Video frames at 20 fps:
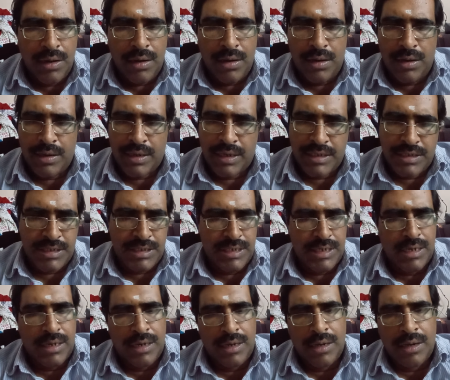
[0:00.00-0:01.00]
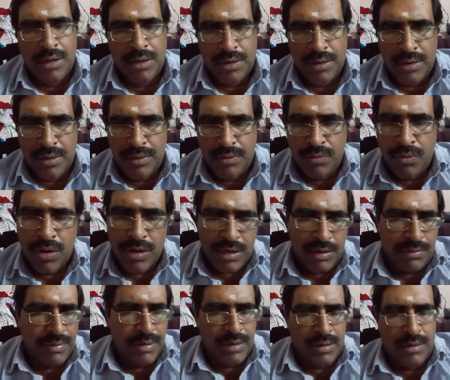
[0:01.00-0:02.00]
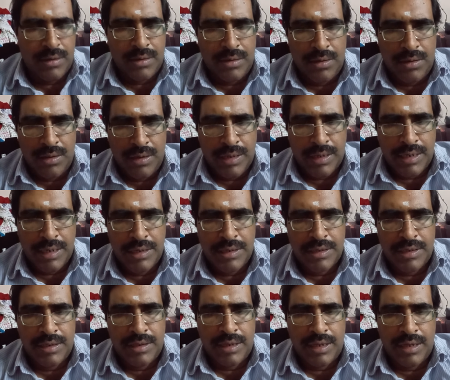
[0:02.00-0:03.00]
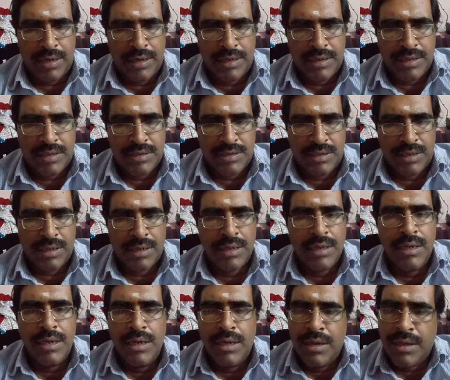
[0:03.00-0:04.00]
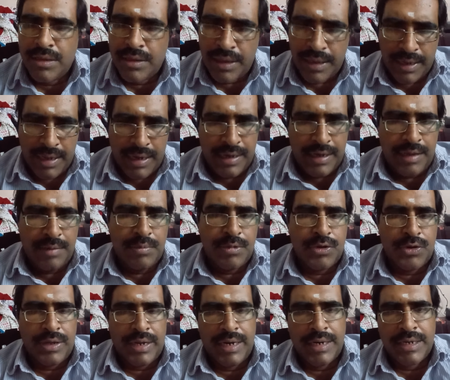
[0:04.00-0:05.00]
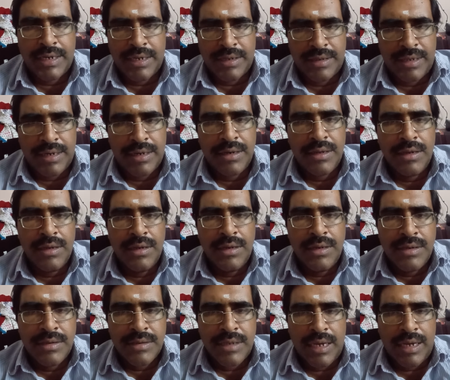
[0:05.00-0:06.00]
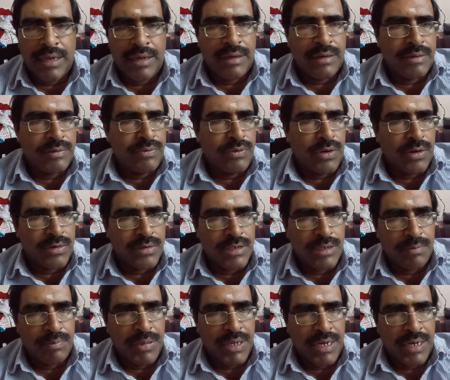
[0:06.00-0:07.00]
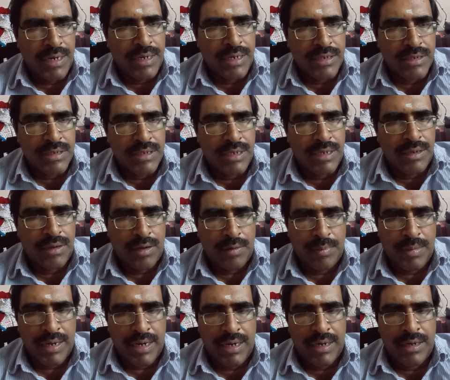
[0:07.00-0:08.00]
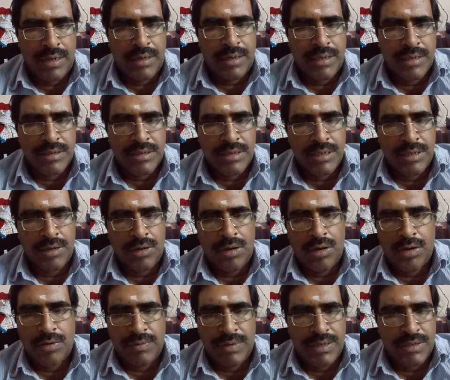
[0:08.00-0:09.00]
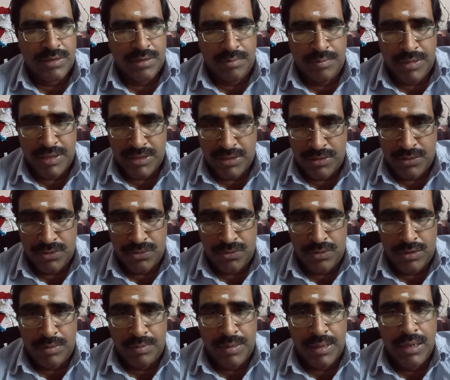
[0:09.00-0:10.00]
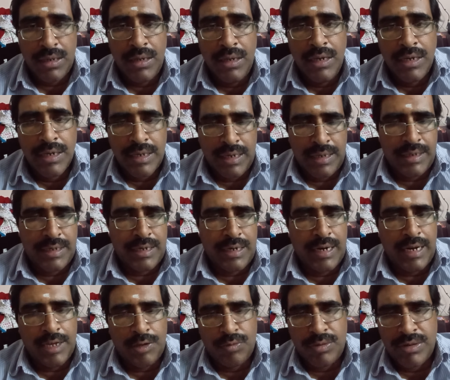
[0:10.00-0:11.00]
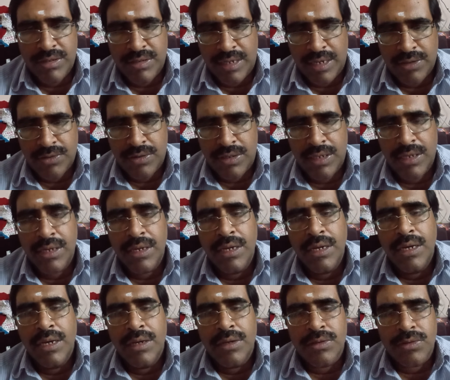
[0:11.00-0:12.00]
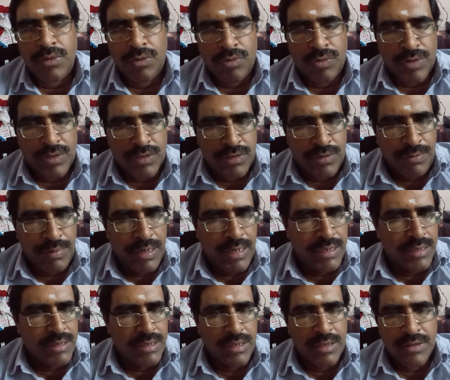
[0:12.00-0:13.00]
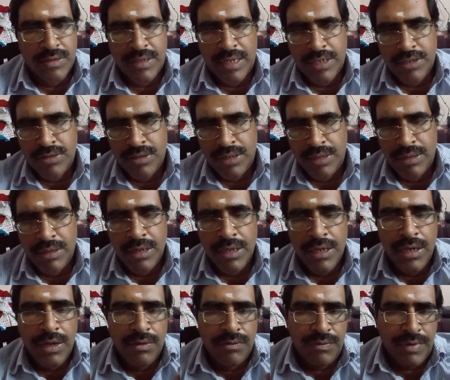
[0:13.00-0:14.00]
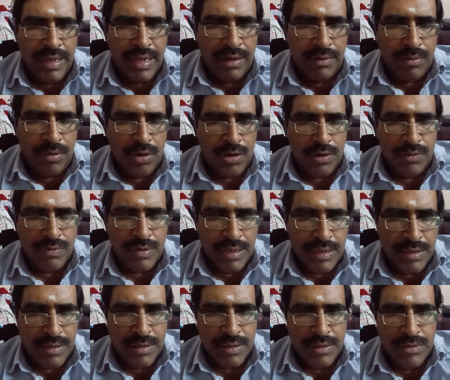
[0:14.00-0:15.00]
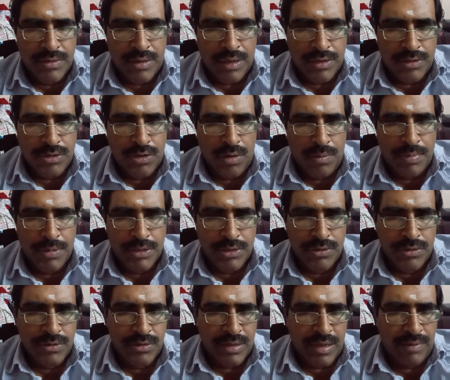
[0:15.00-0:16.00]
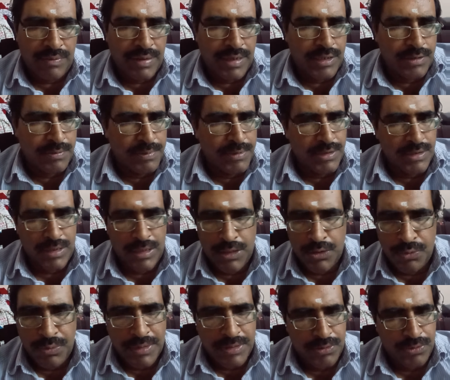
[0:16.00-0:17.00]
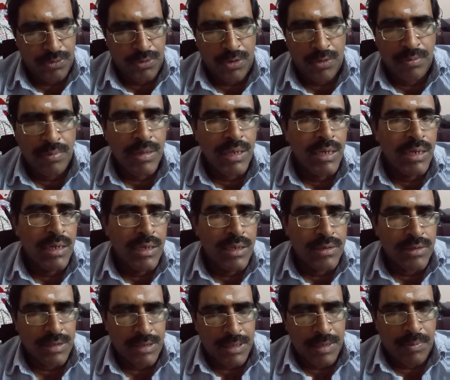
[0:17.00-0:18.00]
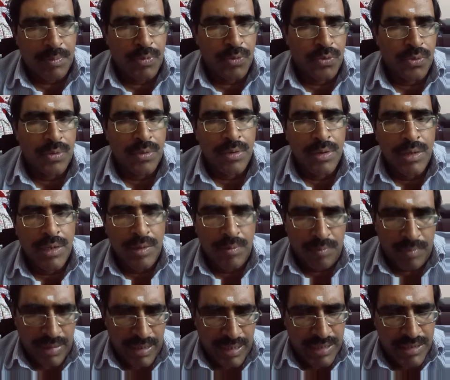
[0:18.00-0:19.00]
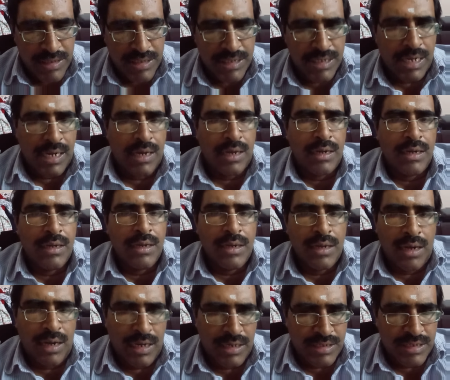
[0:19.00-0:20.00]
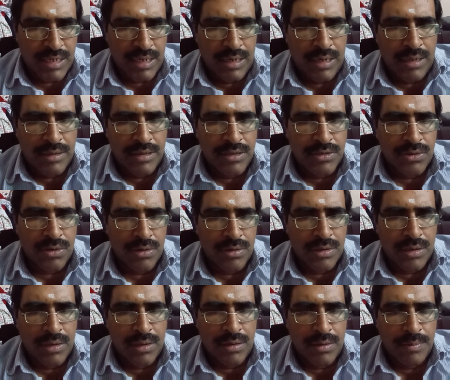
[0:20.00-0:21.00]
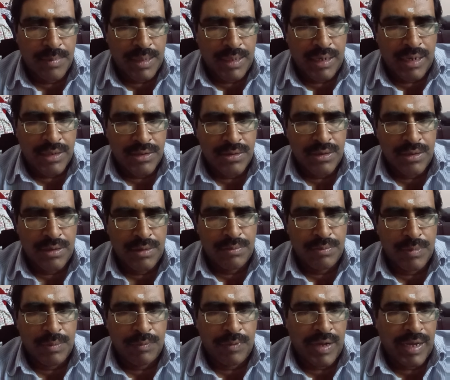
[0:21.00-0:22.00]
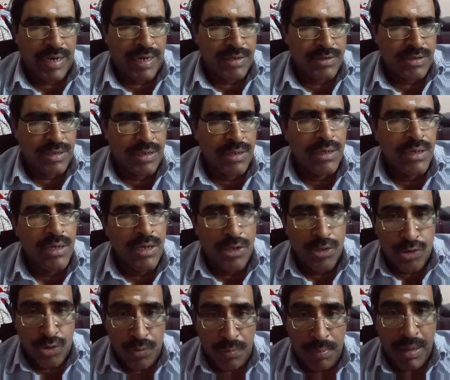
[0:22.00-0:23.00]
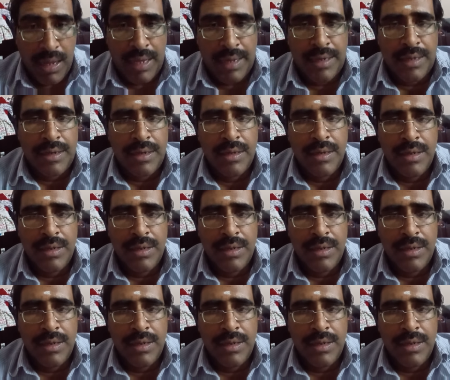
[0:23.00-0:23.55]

or Russia or whatever country they are interested, they can able to enter that. Say for shipping industry or marine industry, Norway is the best suitable country. Likewise, actually, so for civil engineers, actually, we have a lot of countries actually opportunities having, especially US, Europe, Singapore, Malaysia, Australia. These are the, I mean, actually, where actually Dubai